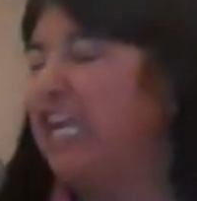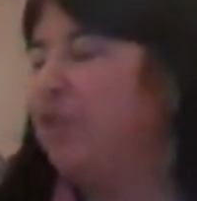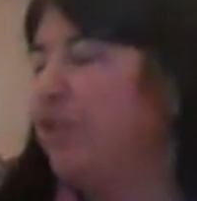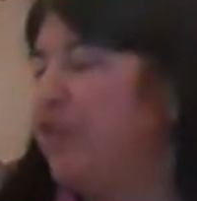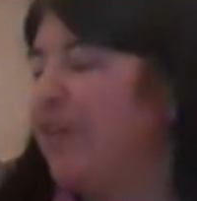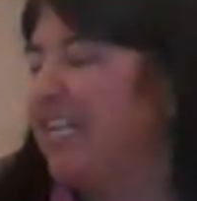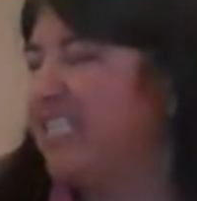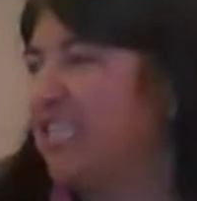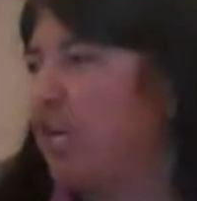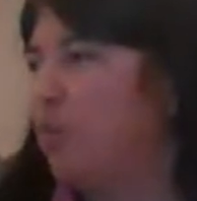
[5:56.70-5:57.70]
anyone who
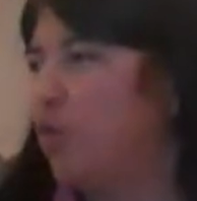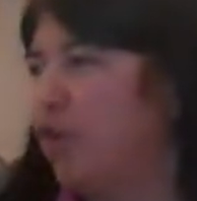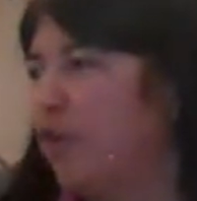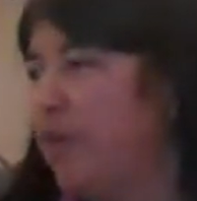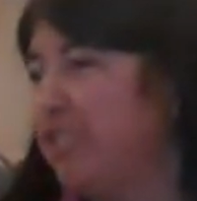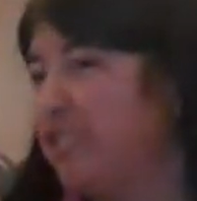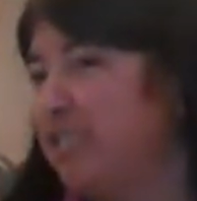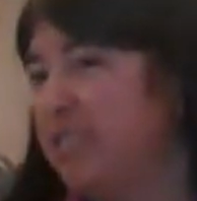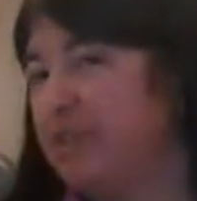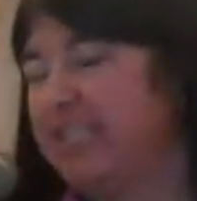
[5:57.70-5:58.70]
has more
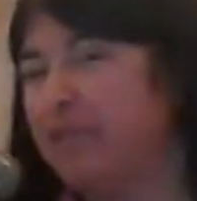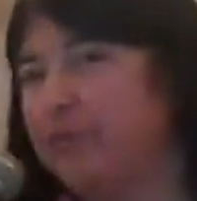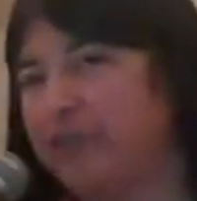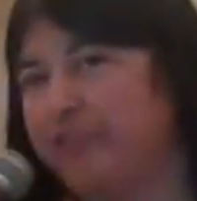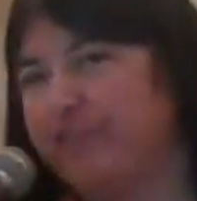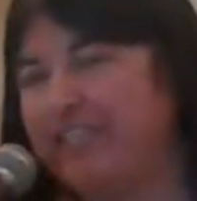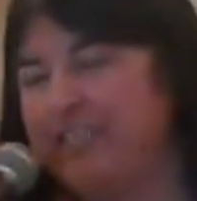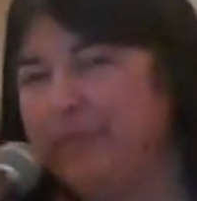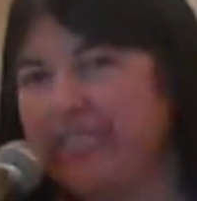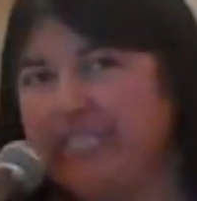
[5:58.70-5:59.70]
questions or would like more
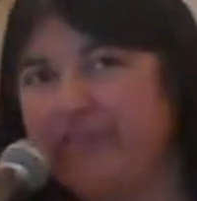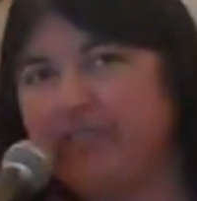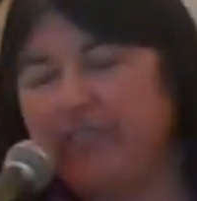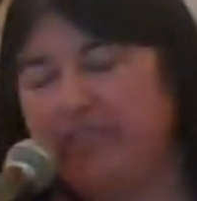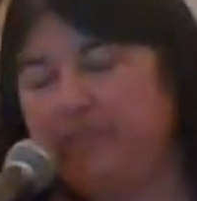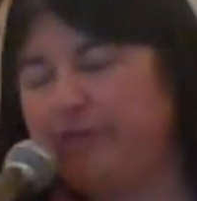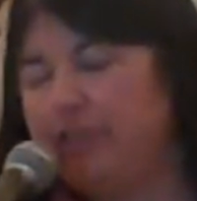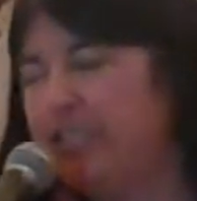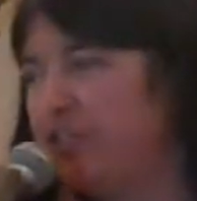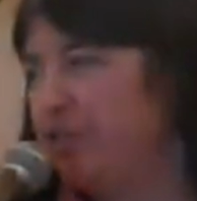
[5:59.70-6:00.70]
information, please feel
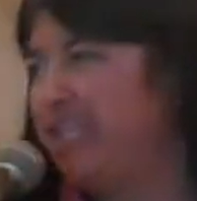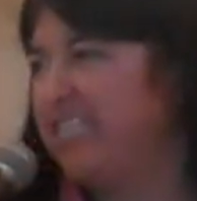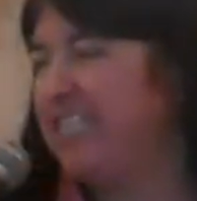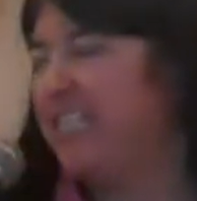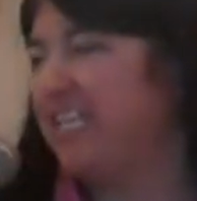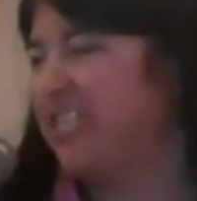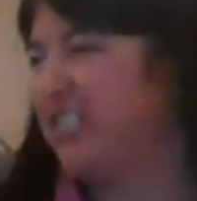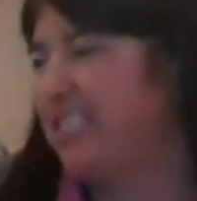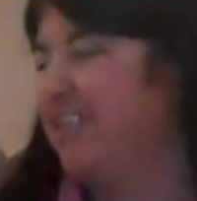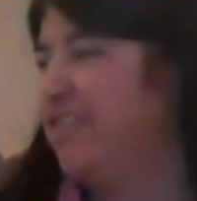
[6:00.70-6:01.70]
free to join us in
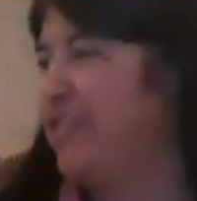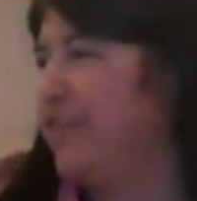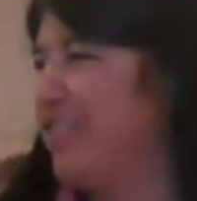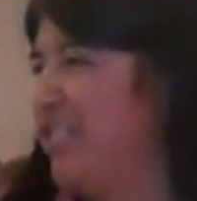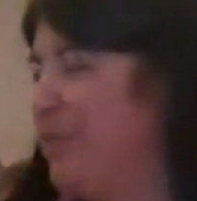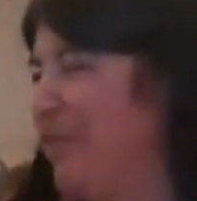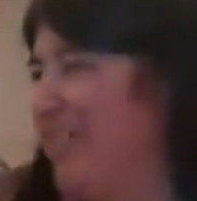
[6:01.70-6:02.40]
Legislative Services